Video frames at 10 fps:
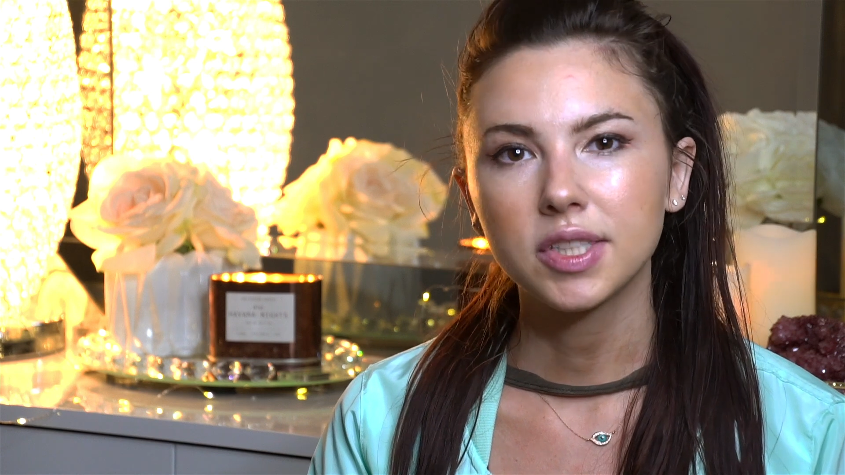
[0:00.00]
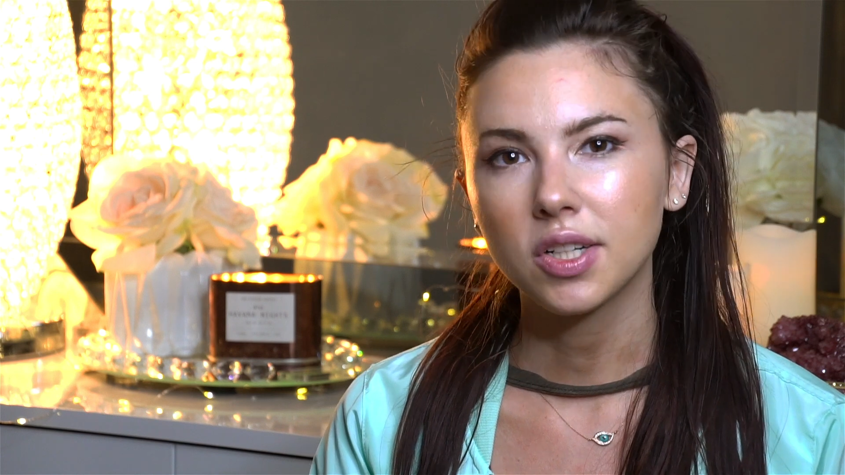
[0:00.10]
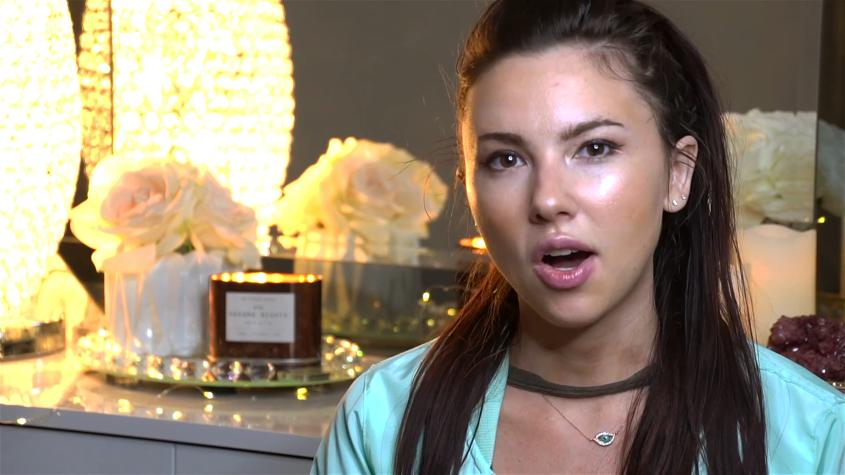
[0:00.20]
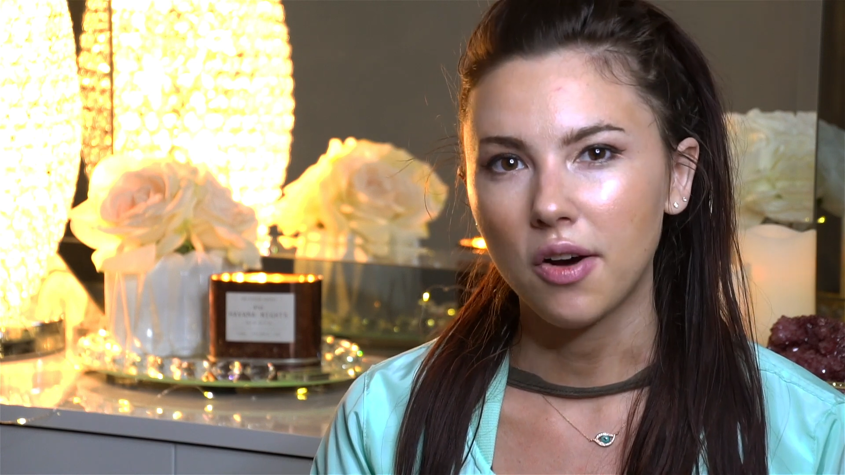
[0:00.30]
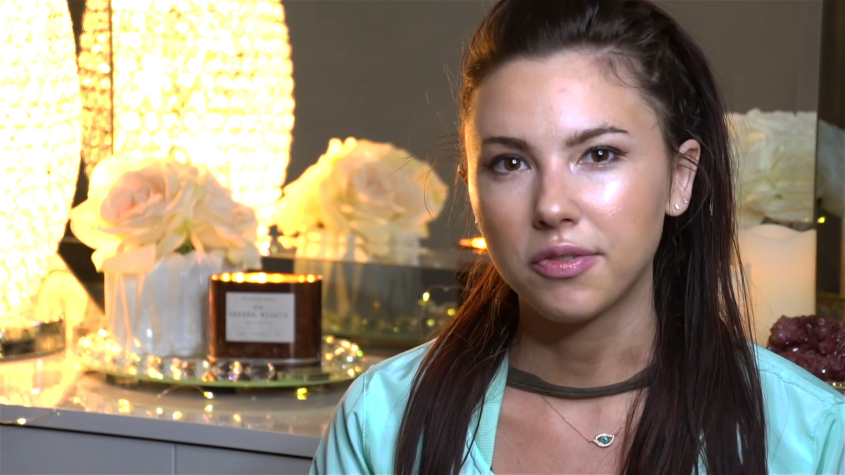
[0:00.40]
to
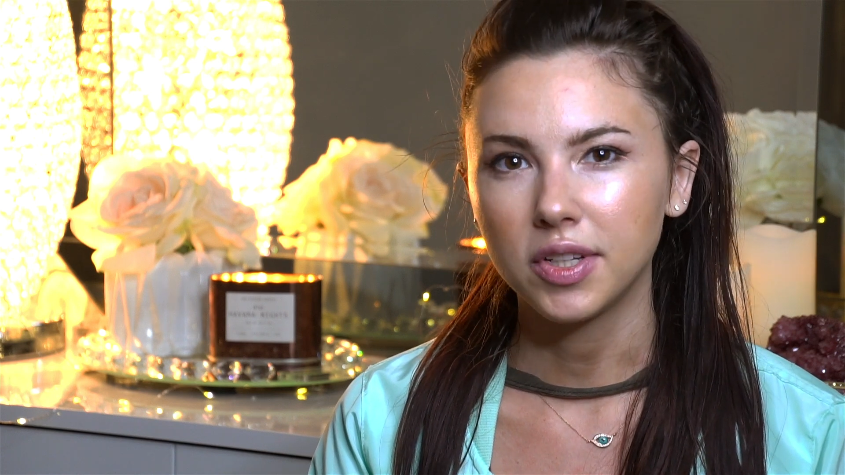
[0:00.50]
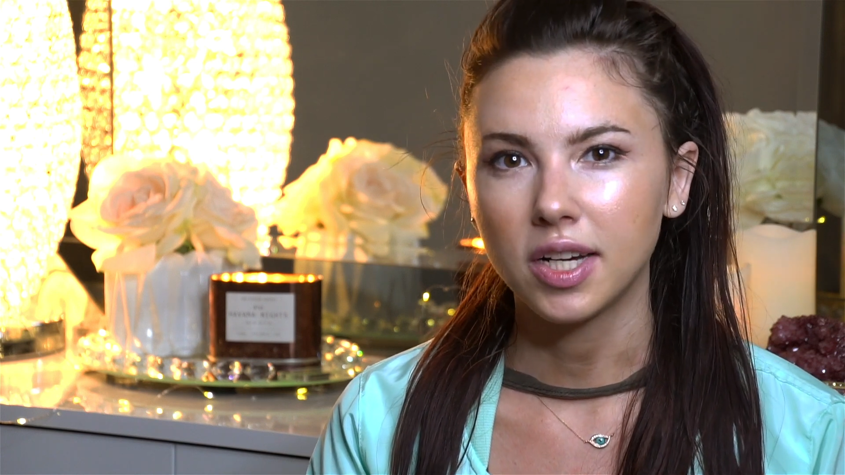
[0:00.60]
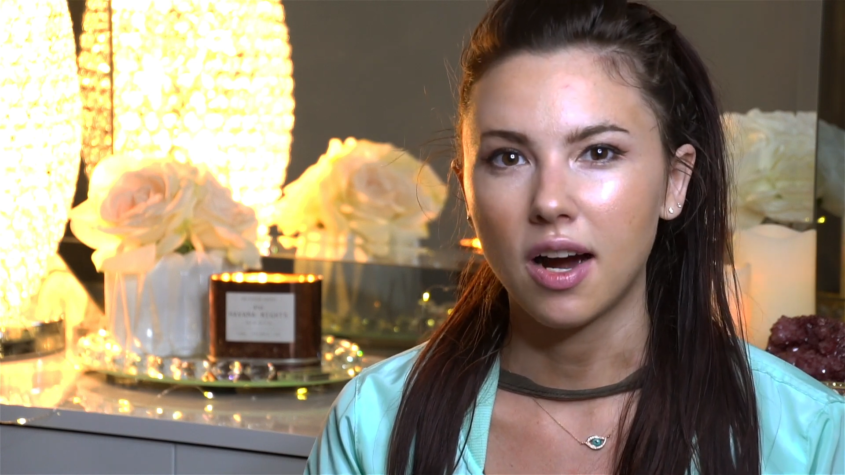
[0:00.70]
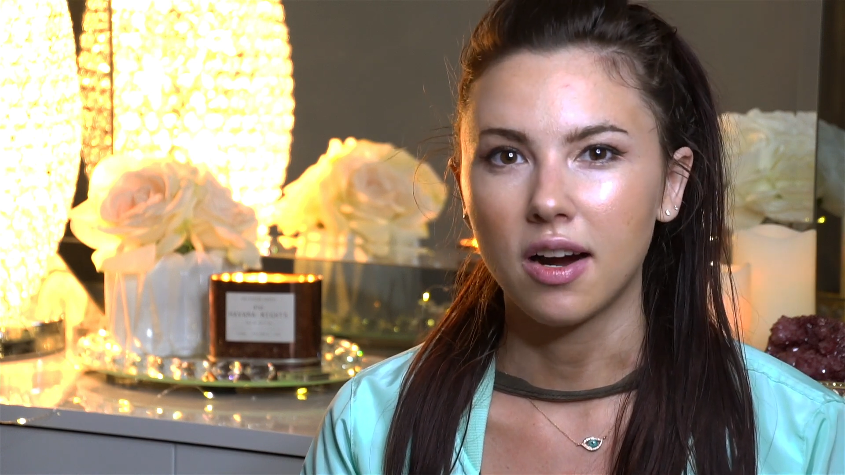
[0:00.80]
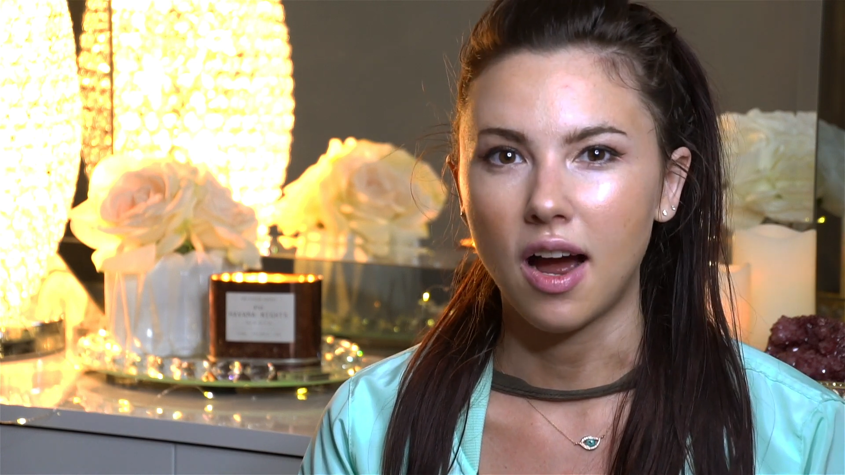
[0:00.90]

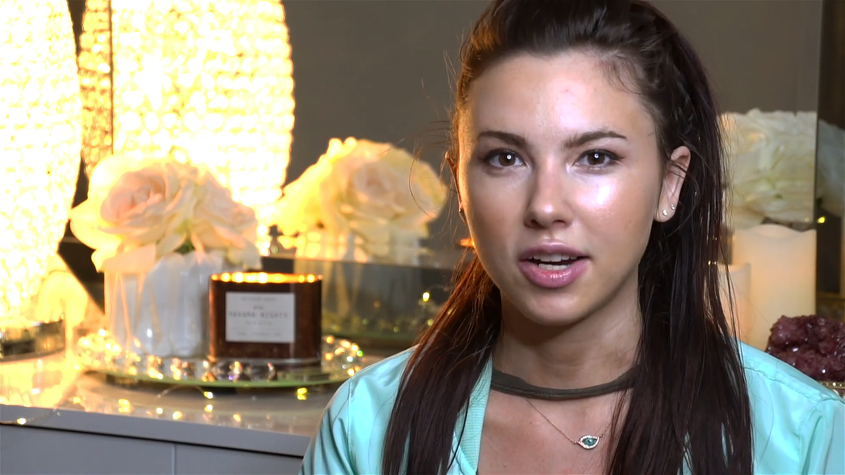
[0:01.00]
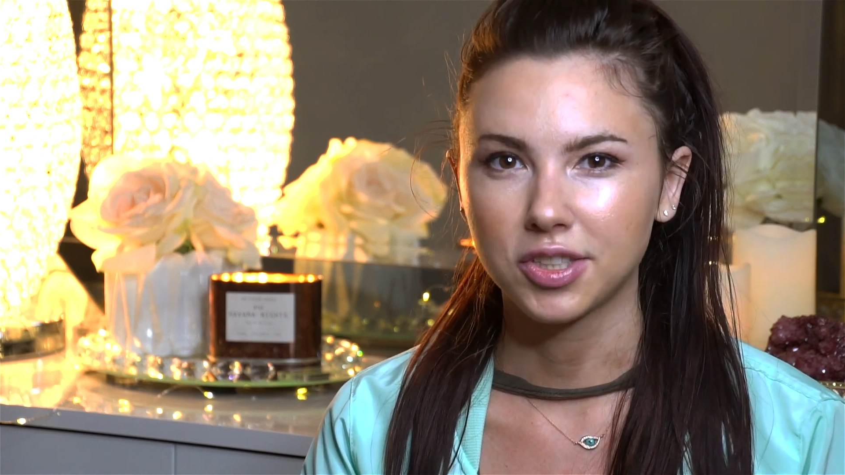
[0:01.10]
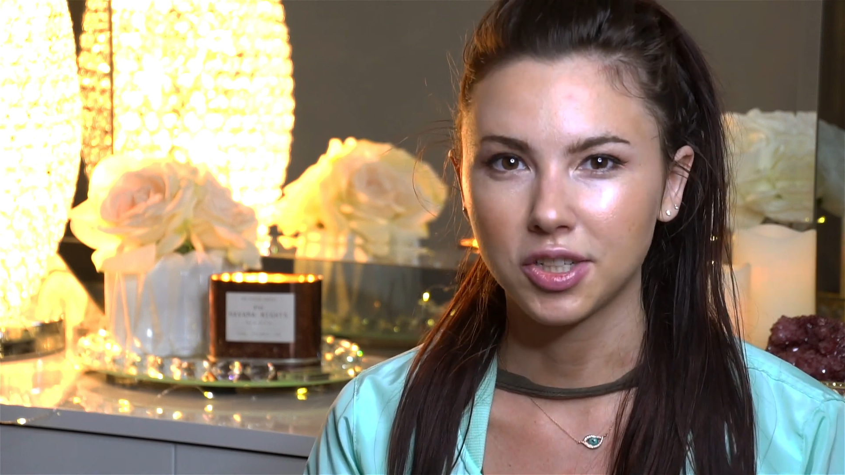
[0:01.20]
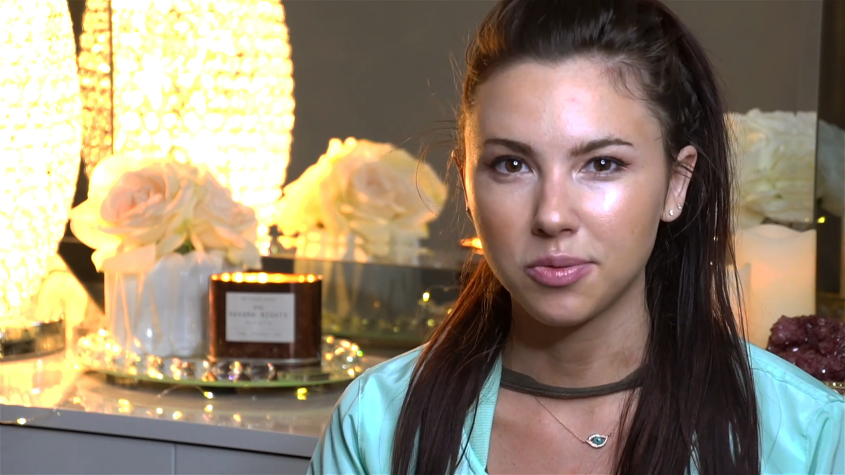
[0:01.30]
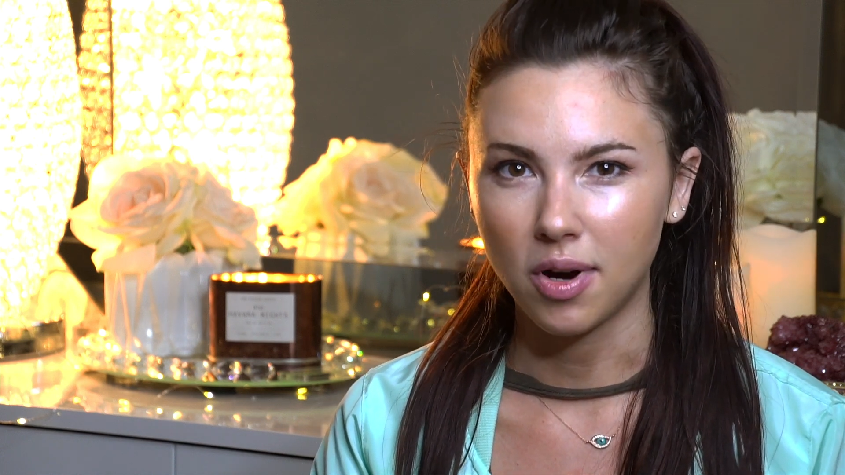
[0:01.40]
coffee are
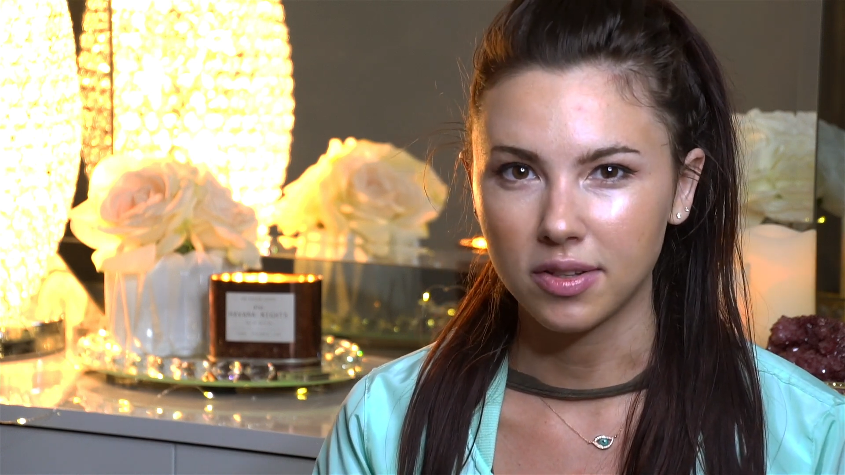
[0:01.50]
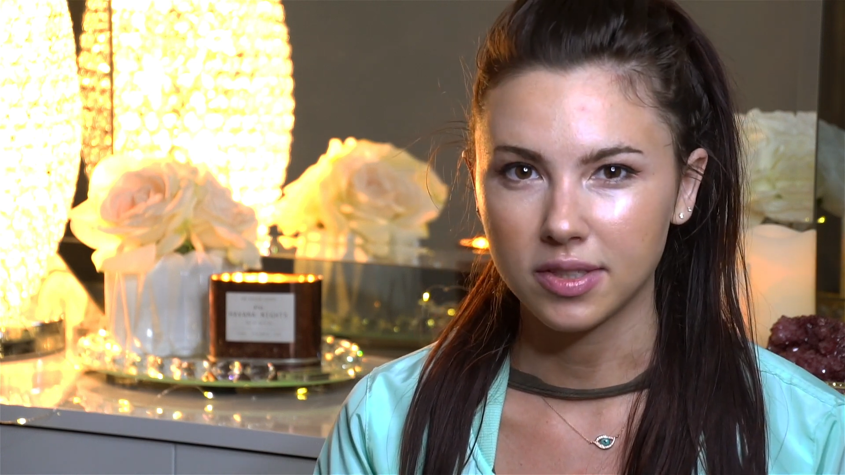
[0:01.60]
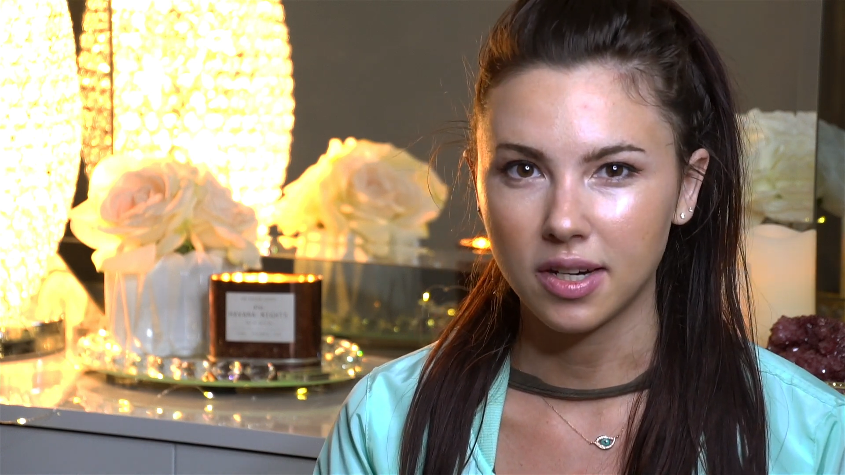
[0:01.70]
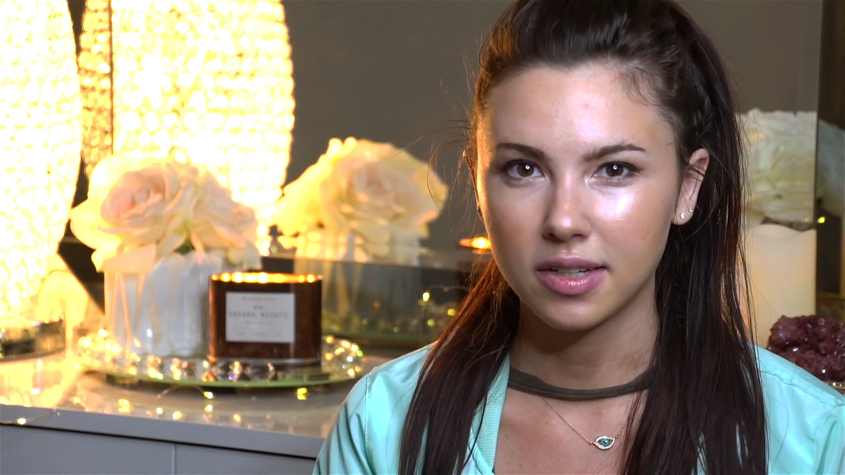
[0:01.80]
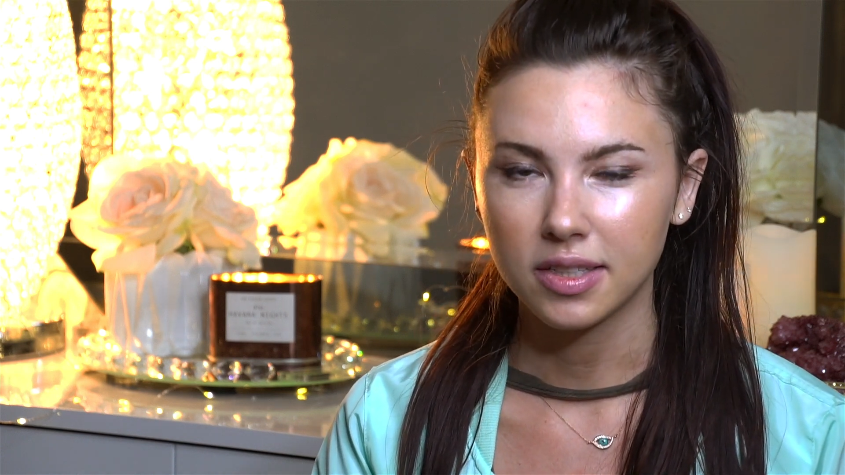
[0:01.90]

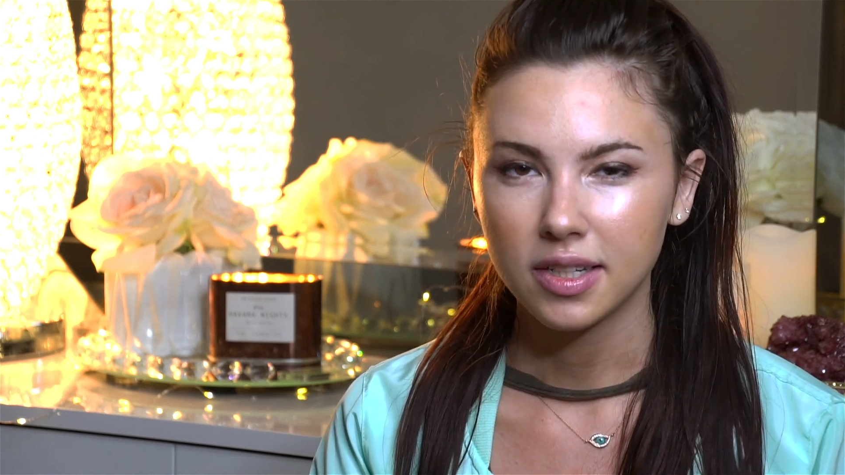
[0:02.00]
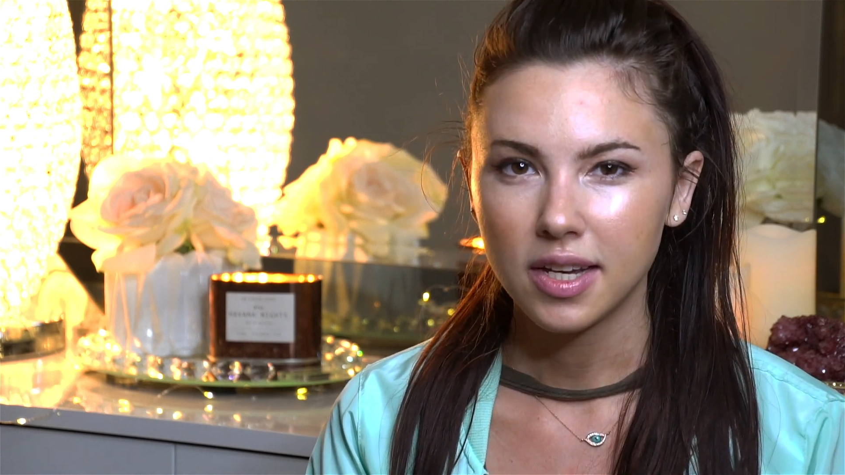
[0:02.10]
ashgawanda